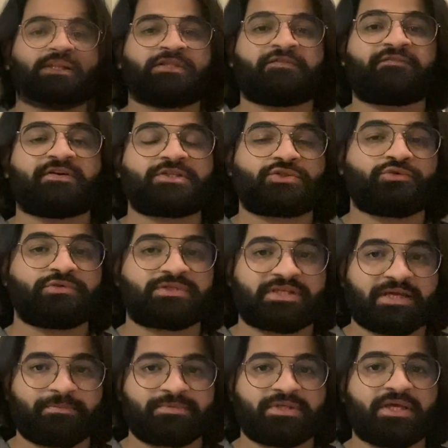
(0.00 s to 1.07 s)
The first two
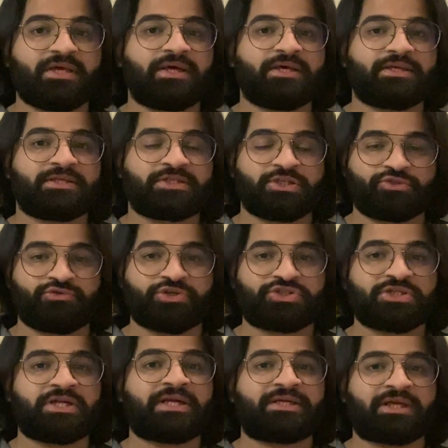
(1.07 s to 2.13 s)
steps,
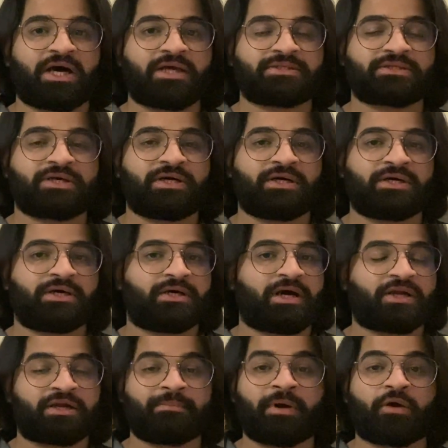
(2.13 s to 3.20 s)
situation and task, are
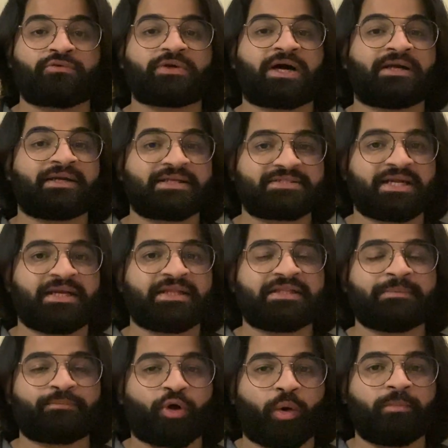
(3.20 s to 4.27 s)
about understanding
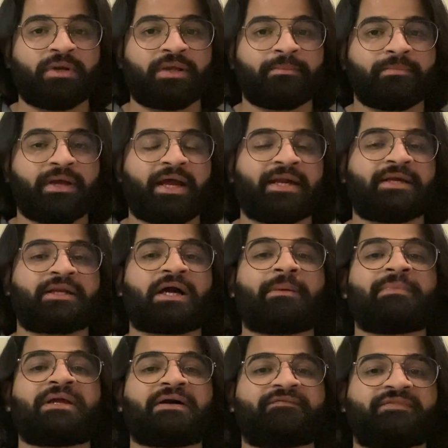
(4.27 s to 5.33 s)
the problem and
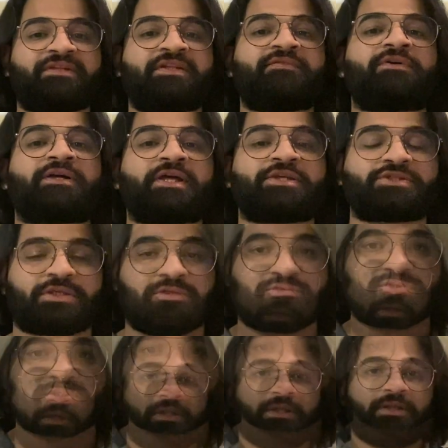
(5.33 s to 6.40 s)
coming up with the working
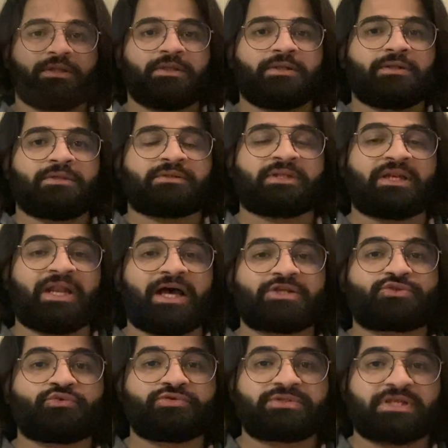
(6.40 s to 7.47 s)
solution. The
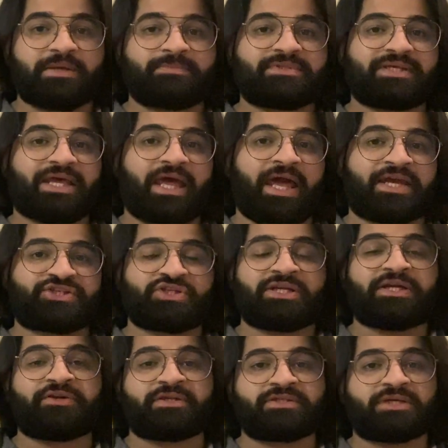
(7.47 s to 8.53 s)
last two steps, action
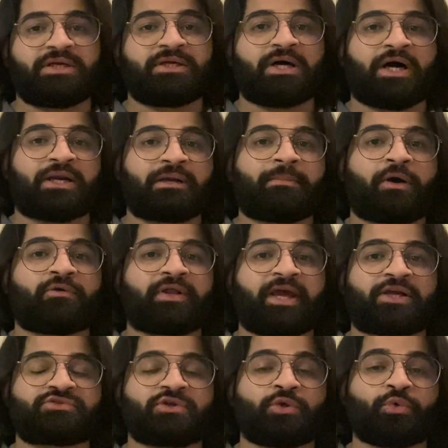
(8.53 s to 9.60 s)
and result, are about
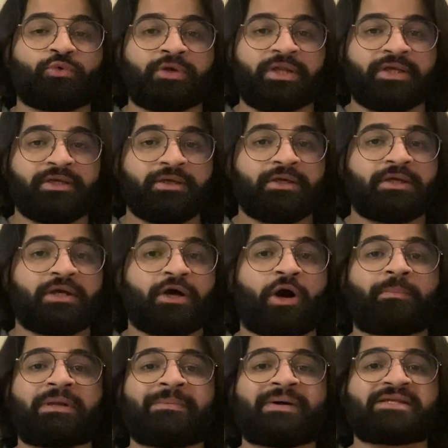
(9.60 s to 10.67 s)
actual coding,
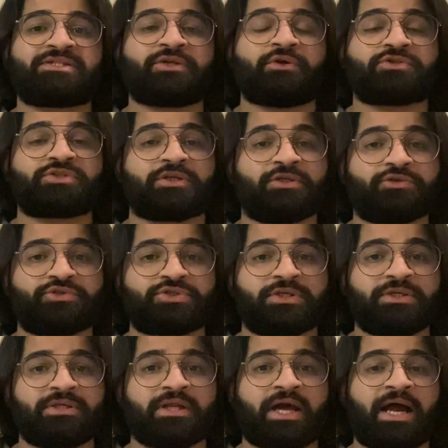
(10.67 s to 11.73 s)
optimizing your
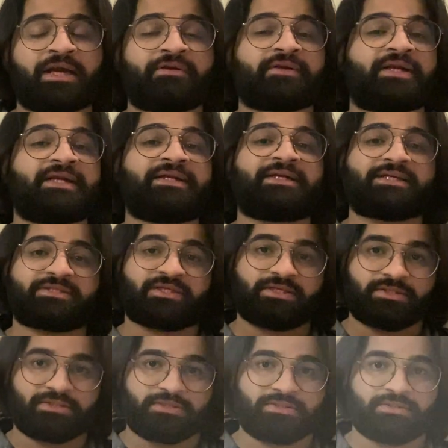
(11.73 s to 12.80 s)
solution, and writing test
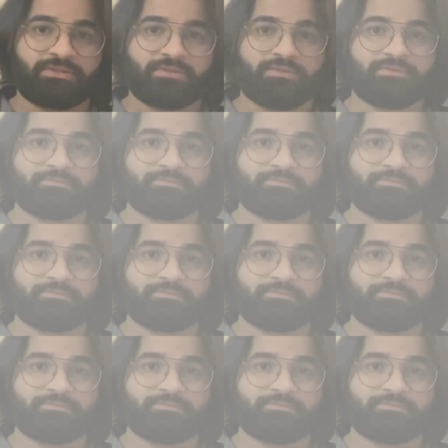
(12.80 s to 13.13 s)
cases.